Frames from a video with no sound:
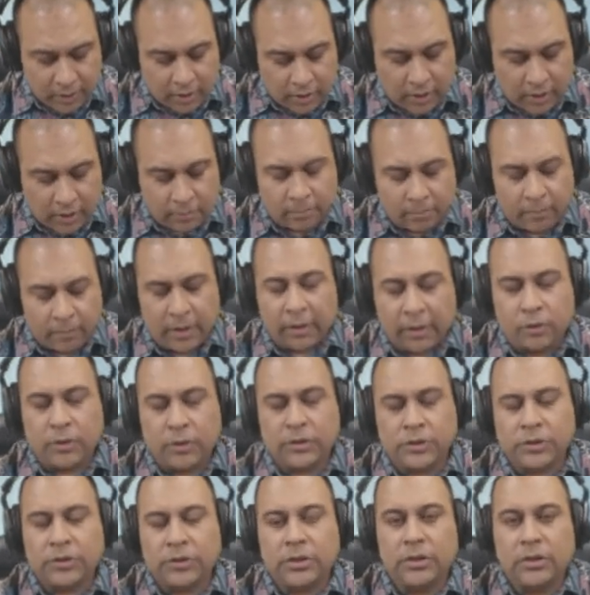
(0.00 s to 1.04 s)
My
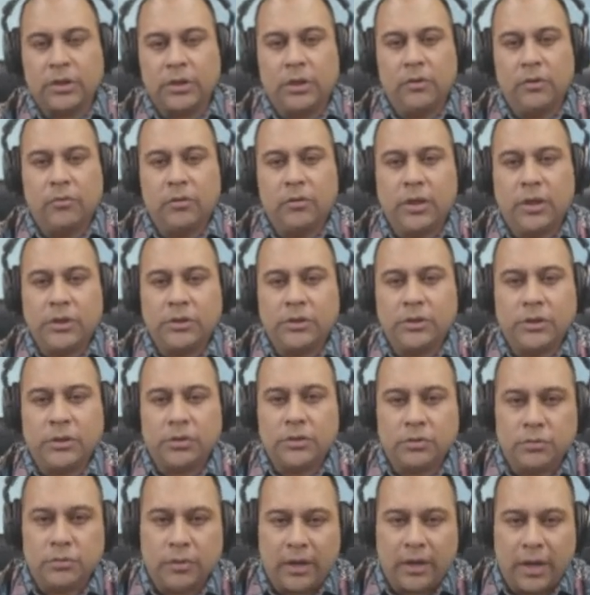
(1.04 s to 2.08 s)
question in
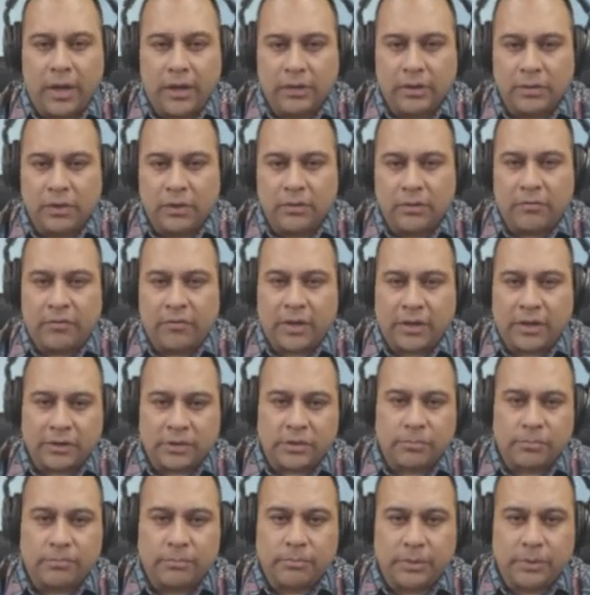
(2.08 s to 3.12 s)
relation to
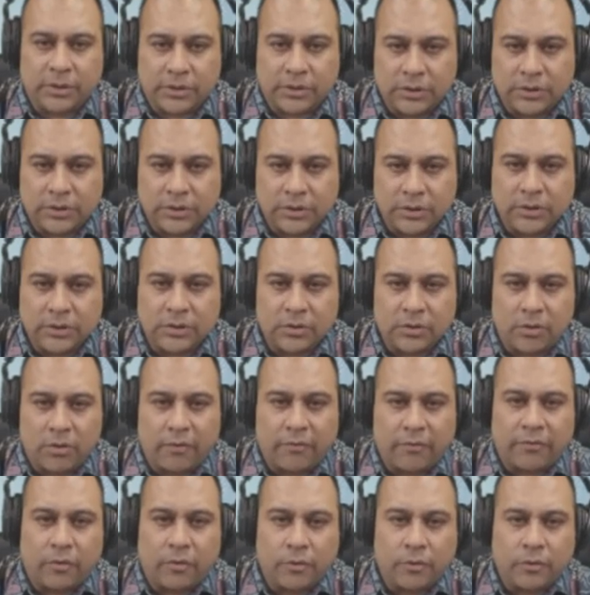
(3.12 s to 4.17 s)
anti-vax messages,
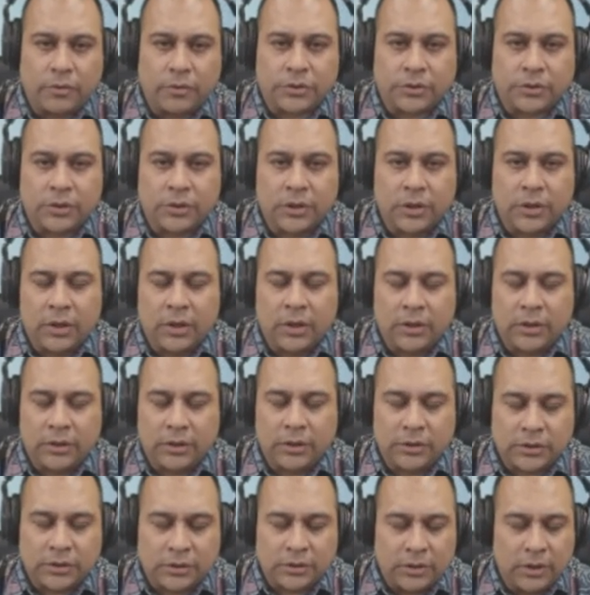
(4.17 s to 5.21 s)
of course,
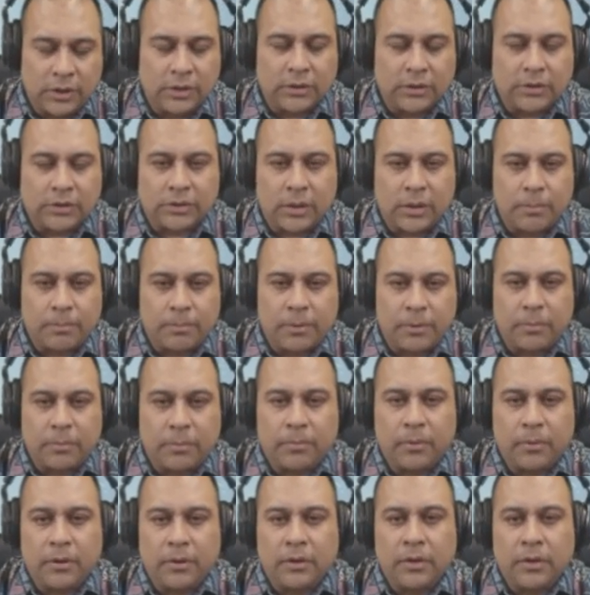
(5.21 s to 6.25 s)
there's still some
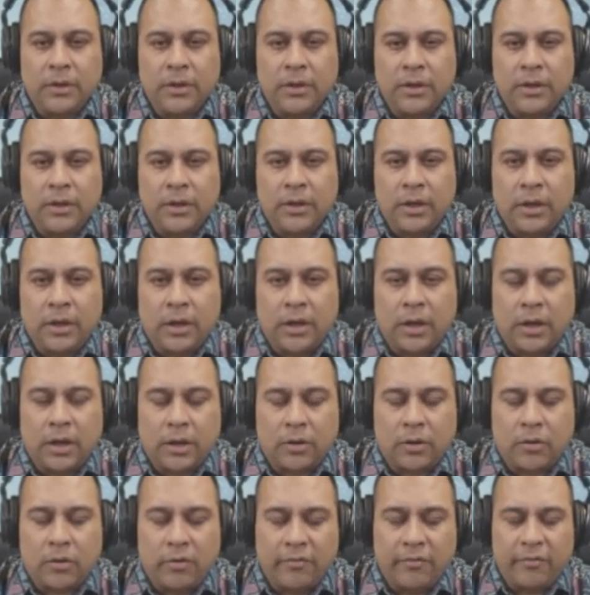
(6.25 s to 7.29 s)
people
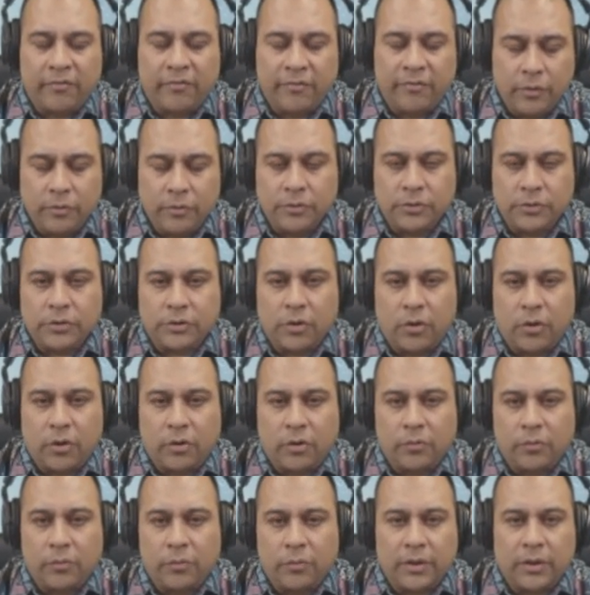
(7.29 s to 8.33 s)
confused
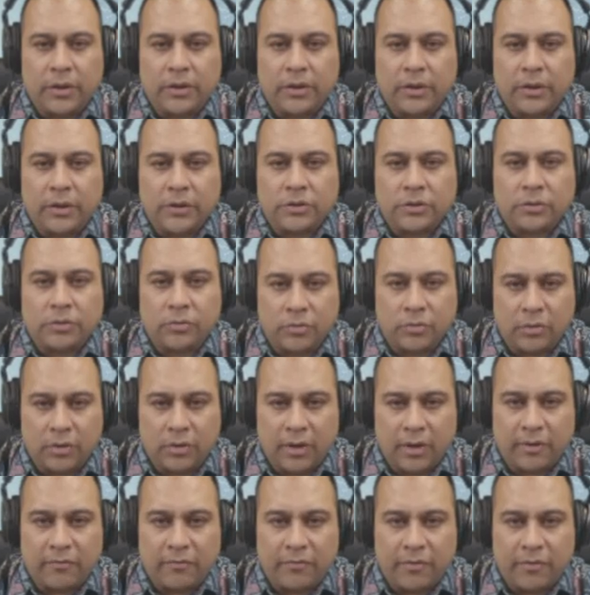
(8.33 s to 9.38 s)
on whether they should
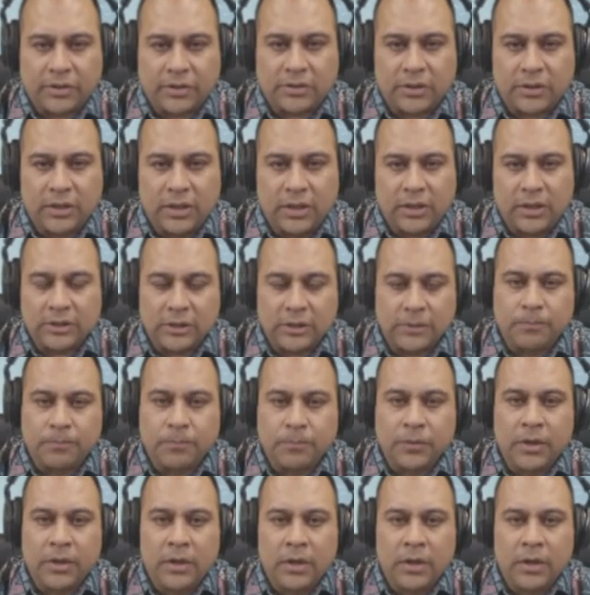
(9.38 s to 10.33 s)
get vaccinated.